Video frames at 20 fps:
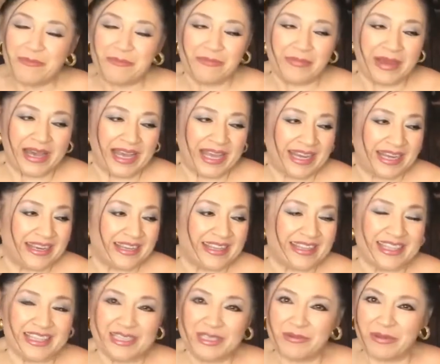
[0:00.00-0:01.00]
but
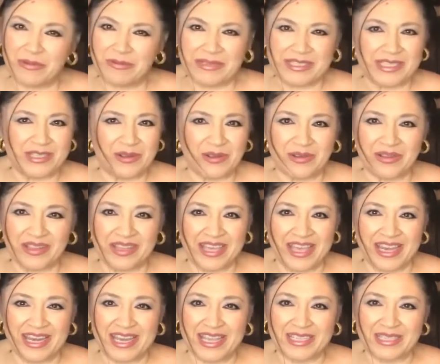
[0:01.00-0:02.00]
this one was totally
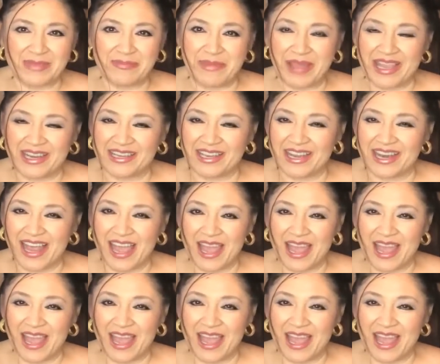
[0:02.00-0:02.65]
unexpected.